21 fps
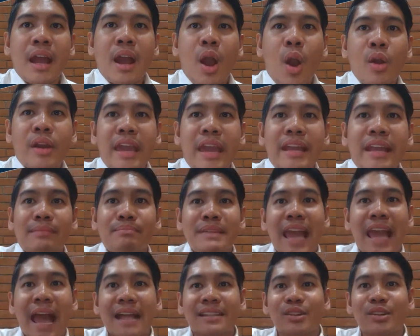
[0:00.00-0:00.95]
Okay, let me
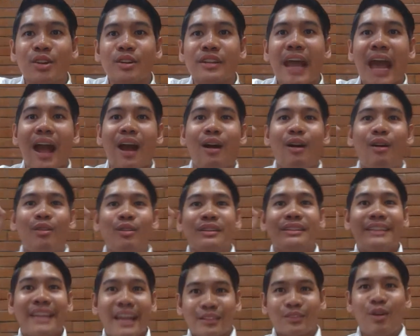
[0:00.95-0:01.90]
answer now
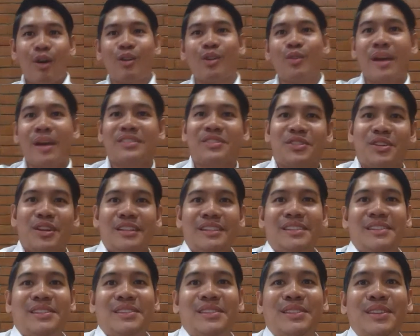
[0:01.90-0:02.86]
TikTok
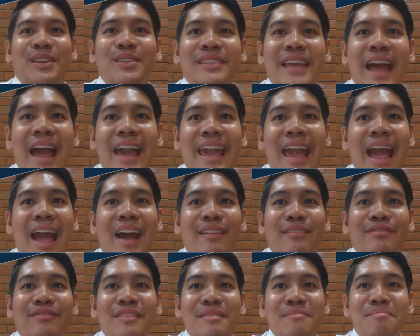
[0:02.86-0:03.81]
questions because I
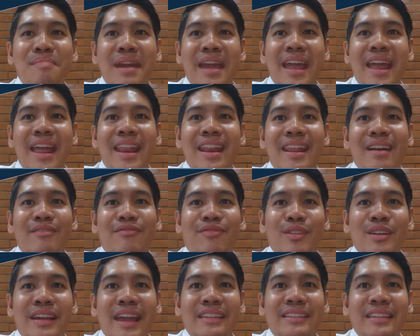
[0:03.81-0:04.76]
have been
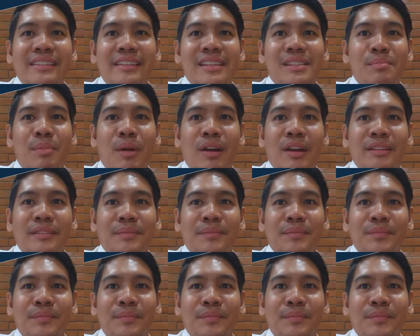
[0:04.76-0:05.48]
forgetting this part.